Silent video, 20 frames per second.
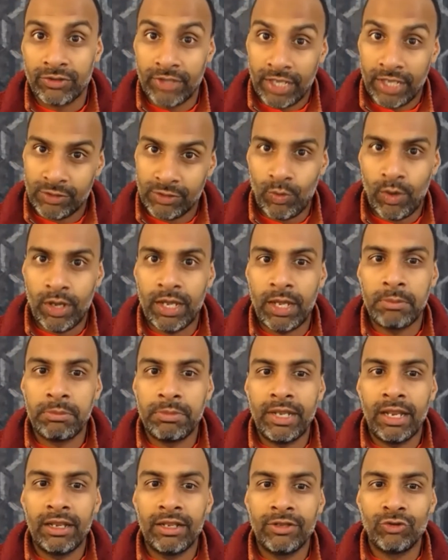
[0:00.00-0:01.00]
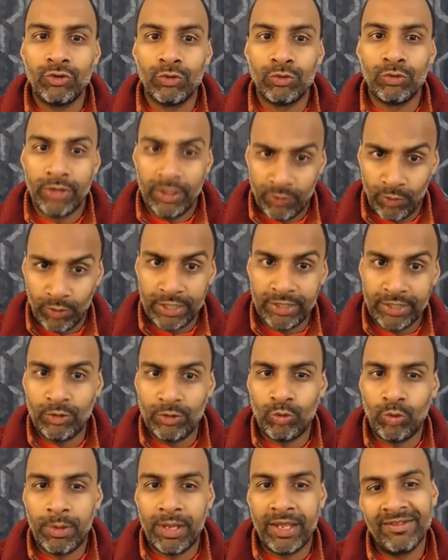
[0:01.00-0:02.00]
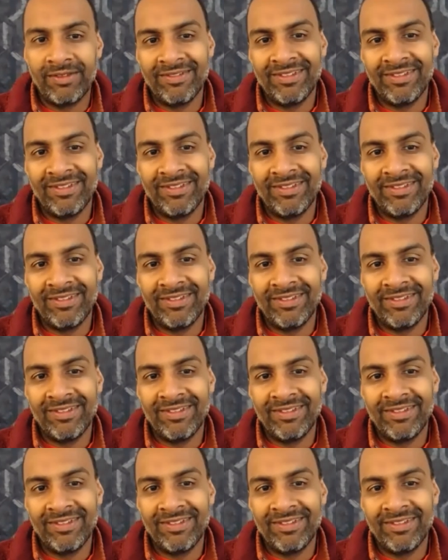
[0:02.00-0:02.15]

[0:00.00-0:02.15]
That's why I'm telling you. Therefore, listen to me.